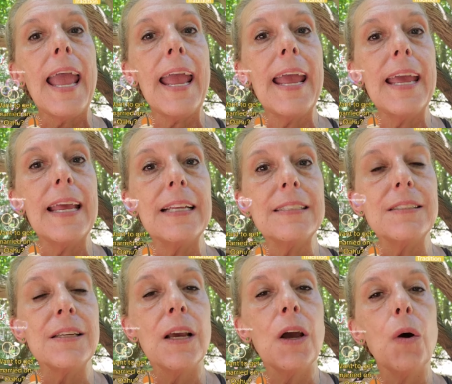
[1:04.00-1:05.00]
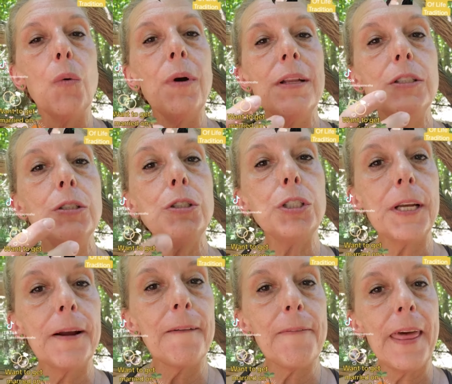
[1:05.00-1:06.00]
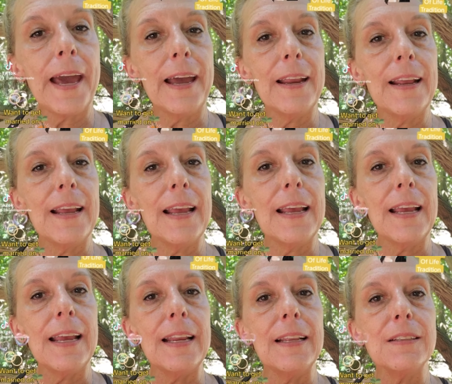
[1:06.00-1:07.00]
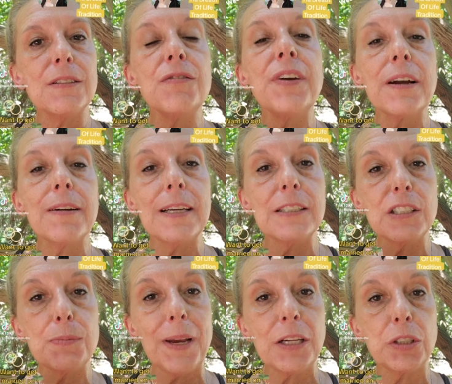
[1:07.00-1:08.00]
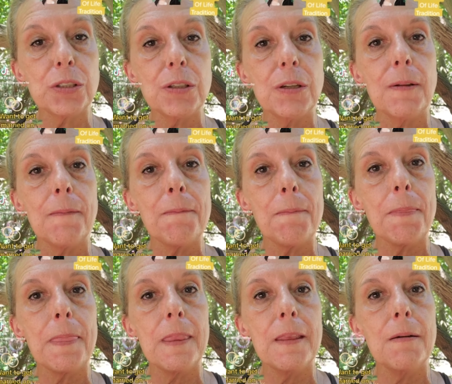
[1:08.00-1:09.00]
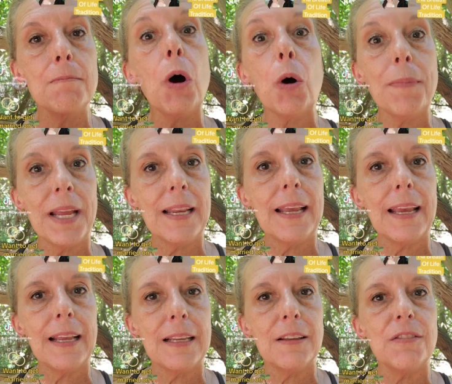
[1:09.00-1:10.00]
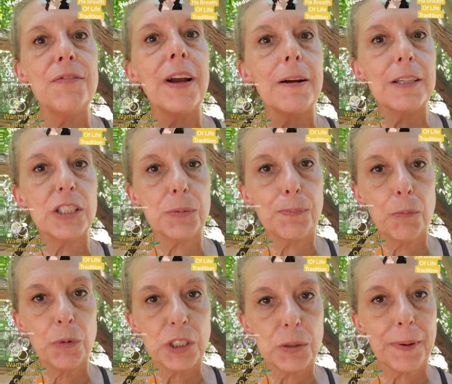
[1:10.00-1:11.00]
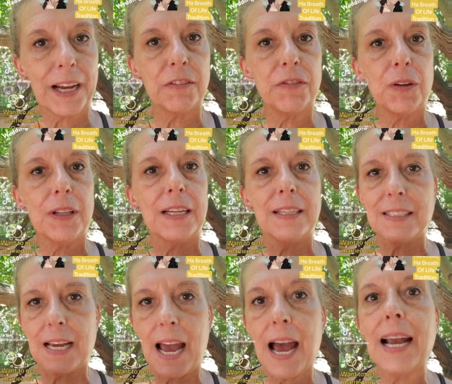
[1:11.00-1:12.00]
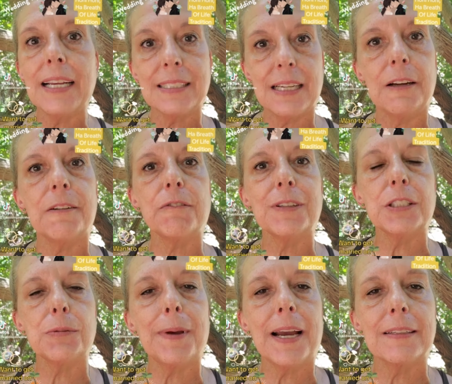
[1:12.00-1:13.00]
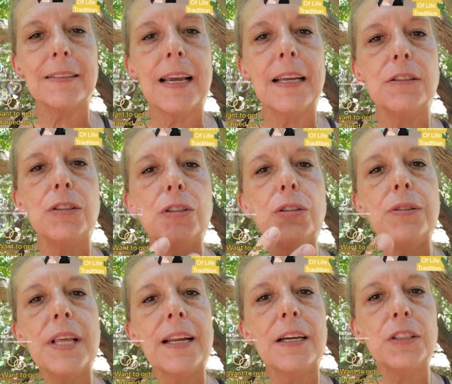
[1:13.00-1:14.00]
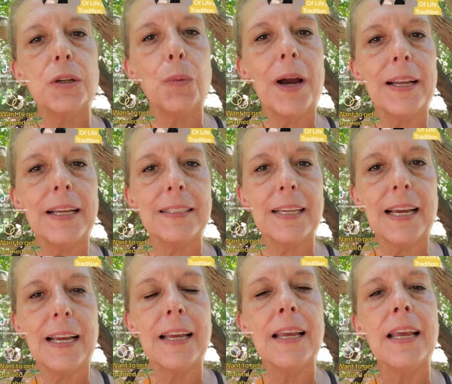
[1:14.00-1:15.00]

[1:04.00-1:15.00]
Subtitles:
And when you share that, it is a very special moment. It is very respectful. It is a high sign of respect. And to do that on your wedding day